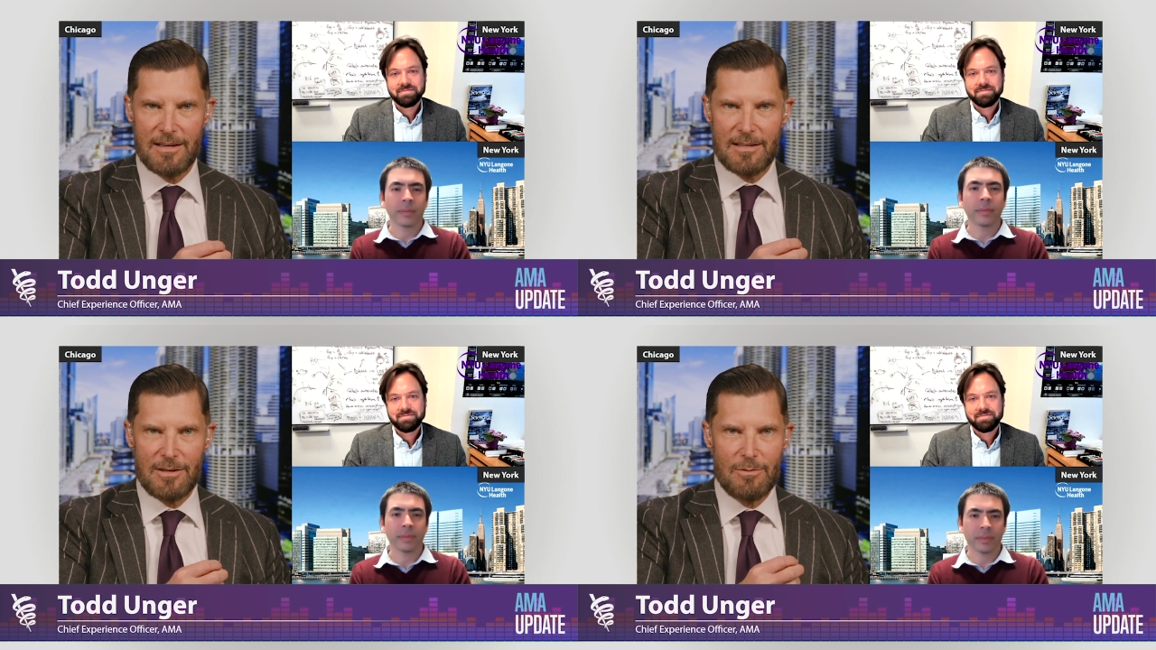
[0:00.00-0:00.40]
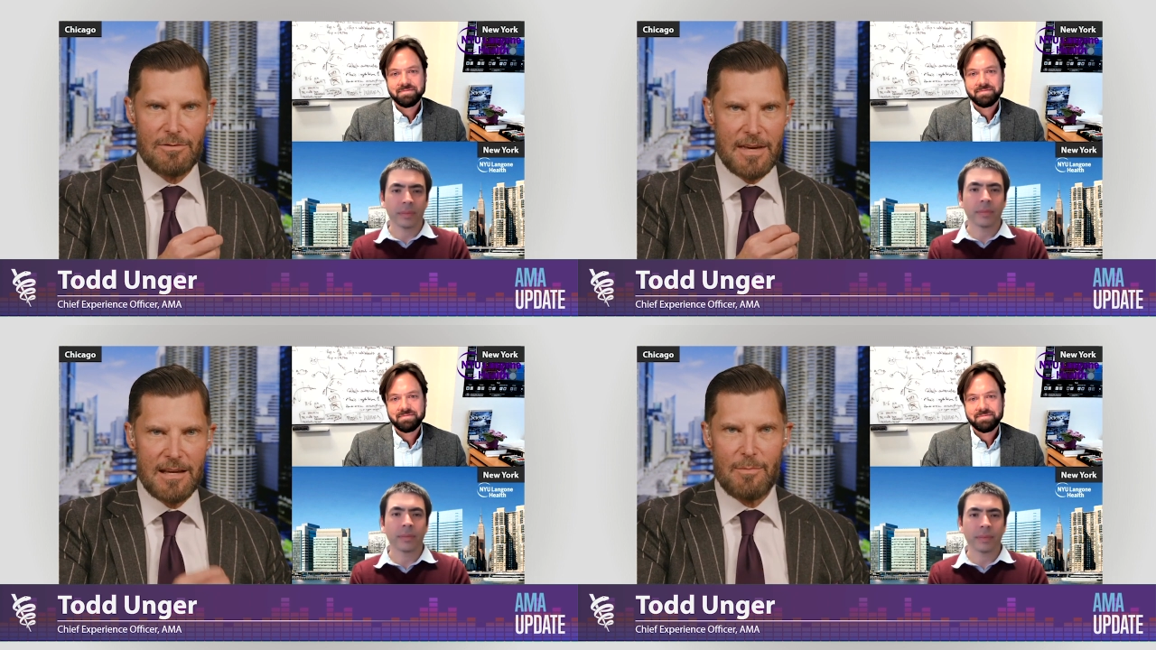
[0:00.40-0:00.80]
Speaker 1: you
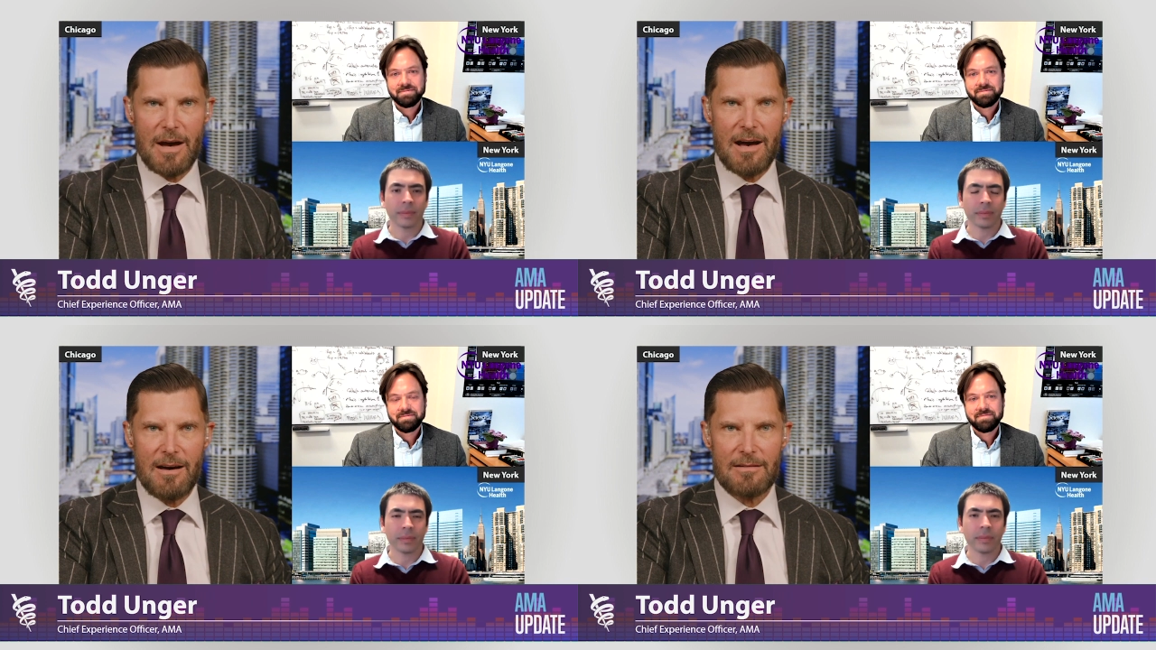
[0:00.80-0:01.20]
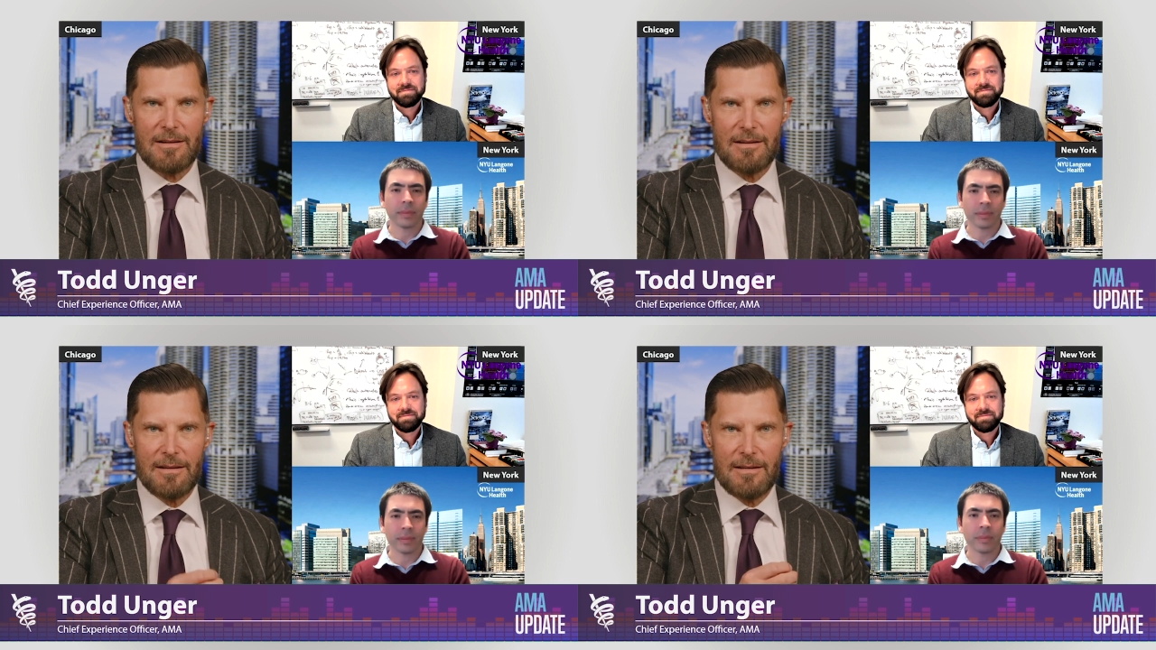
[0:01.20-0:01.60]
think about
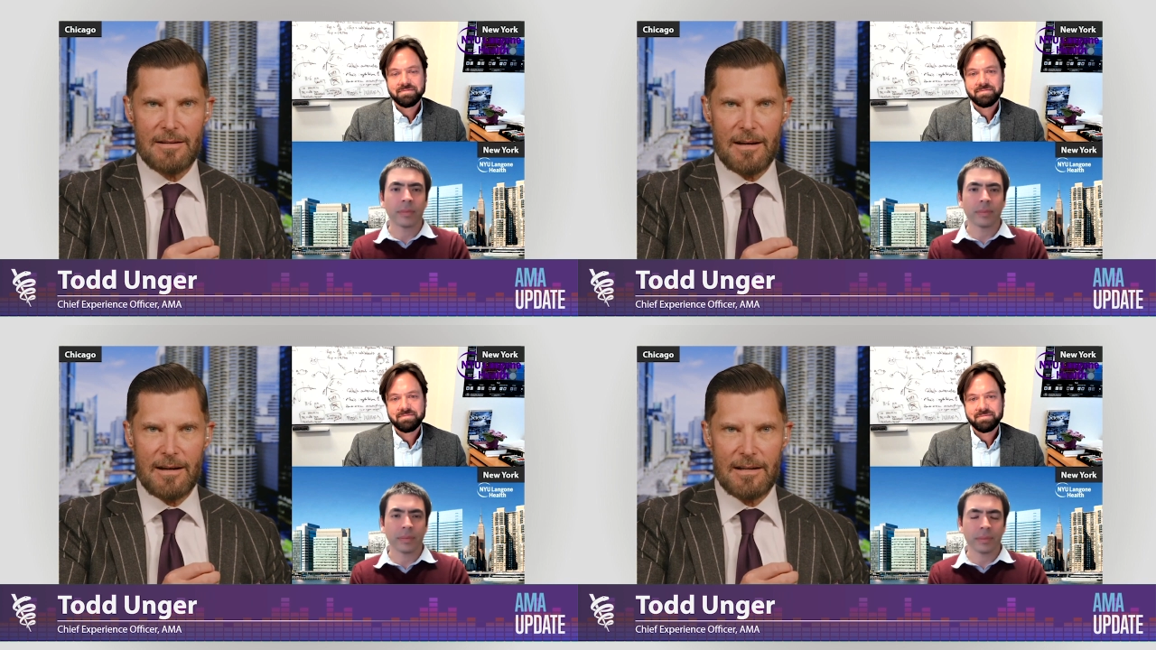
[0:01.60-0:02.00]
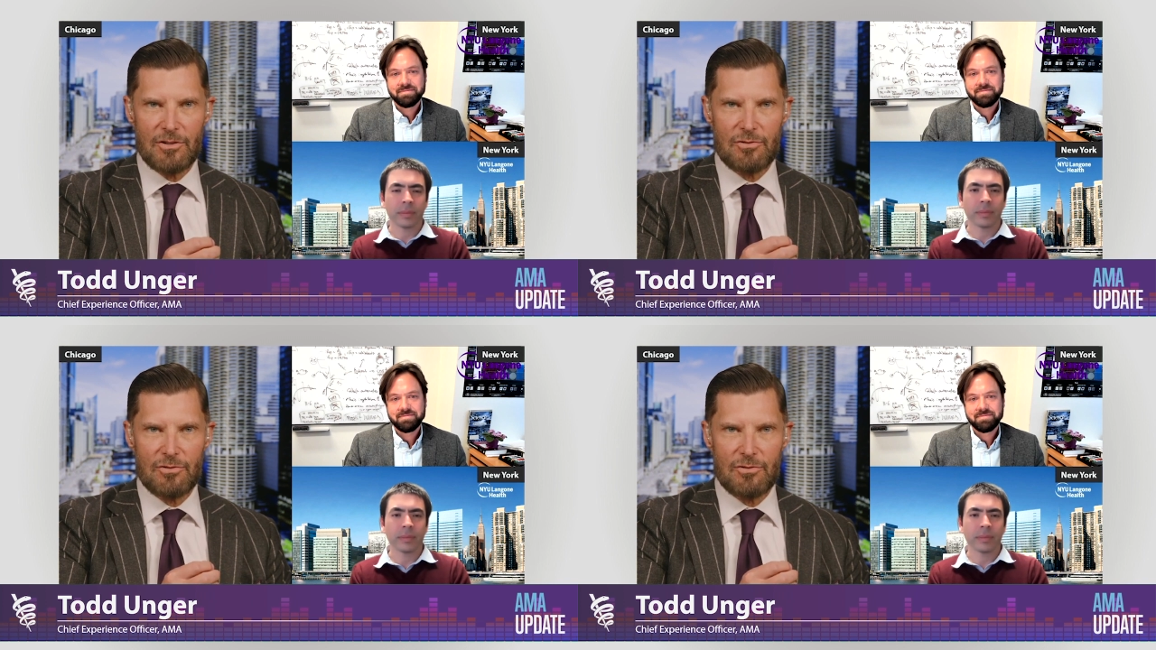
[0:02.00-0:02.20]
uh,